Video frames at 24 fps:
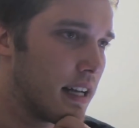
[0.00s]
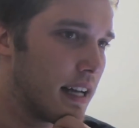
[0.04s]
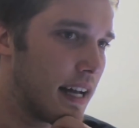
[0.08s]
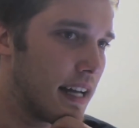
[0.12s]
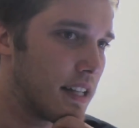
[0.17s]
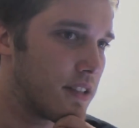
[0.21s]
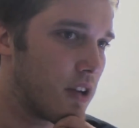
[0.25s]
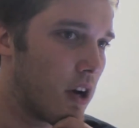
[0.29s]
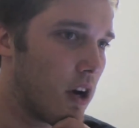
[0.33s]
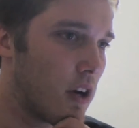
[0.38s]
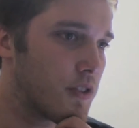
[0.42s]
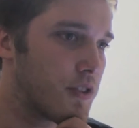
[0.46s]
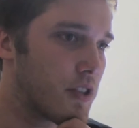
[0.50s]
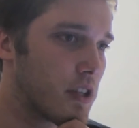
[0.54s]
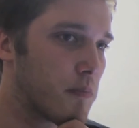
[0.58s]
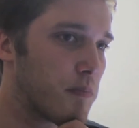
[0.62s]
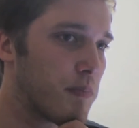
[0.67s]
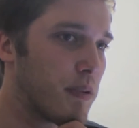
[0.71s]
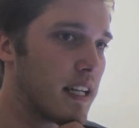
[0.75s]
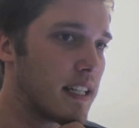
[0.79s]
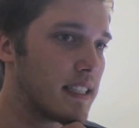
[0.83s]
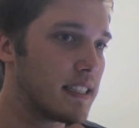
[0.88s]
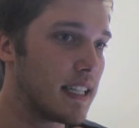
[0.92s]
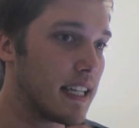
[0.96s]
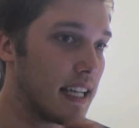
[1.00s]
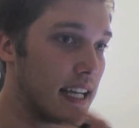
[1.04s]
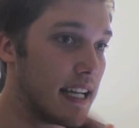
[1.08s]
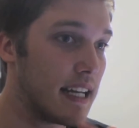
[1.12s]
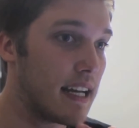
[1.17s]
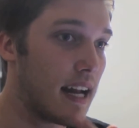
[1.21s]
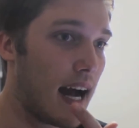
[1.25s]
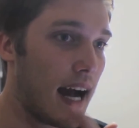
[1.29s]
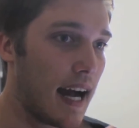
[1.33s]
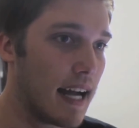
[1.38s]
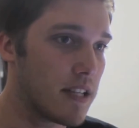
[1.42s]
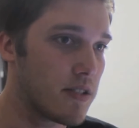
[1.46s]
It all took place in
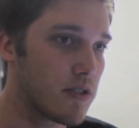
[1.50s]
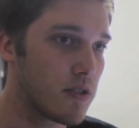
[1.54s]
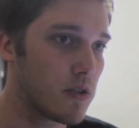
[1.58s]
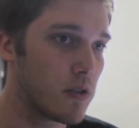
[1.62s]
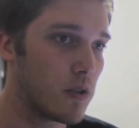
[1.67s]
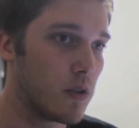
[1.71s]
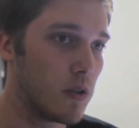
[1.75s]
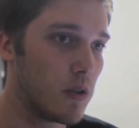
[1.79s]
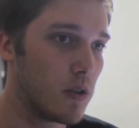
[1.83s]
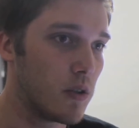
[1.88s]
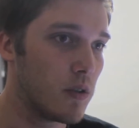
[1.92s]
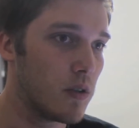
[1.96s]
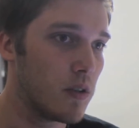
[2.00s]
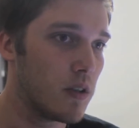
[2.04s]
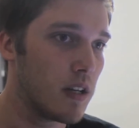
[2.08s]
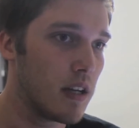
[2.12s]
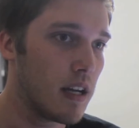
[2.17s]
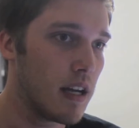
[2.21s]
high school,